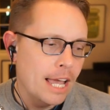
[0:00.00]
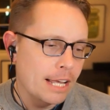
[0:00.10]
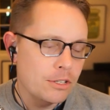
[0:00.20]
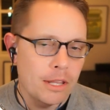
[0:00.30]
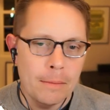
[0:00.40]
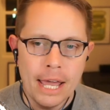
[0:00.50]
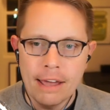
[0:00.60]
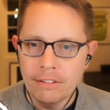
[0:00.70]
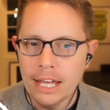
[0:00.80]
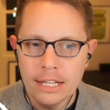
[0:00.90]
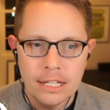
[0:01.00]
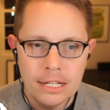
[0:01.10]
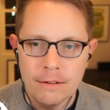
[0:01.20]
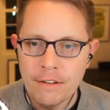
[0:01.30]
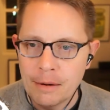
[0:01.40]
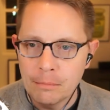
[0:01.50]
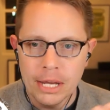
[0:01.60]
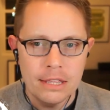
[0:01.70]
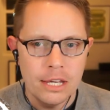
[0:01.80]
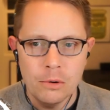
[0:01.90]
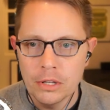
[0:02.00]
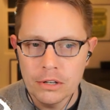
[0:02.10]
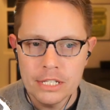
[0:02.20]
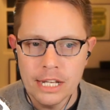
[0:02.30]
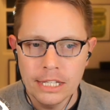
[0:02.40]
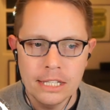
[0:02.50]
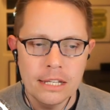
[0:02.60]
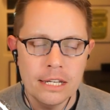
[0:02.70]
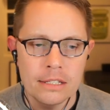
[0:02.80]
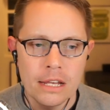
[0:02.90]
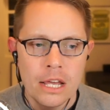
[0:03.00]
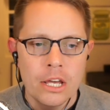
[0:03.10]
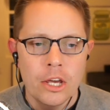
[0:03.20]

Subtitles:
And so they might have like a little Eventbrite thing where they're selling things.